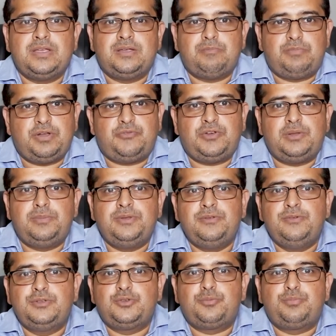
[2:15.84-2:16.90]
Preferably
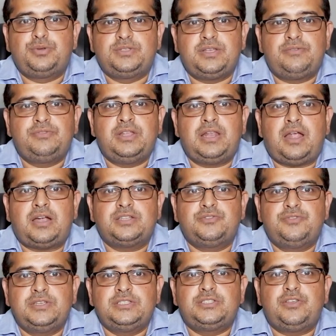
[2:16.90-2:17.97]
we should preserve the large
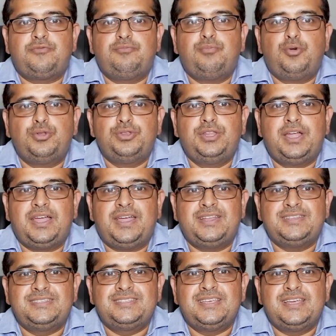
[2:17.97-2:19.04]
veins of both the
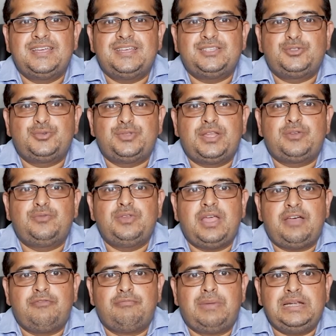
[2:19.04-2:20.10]
hands so that we
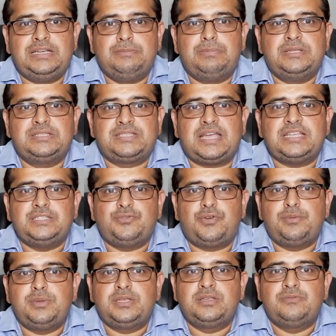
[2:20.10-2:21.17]
have multiple sites for
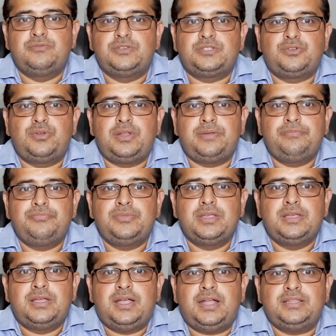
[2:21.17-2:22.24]
making fistula,
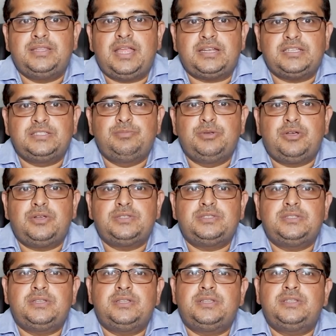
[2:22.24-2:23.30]
and that is
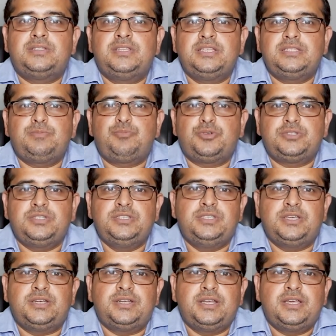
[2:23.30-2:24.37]
because this
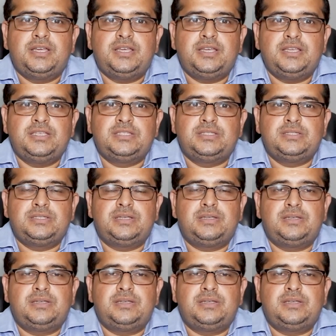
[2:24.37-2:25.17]
procedure is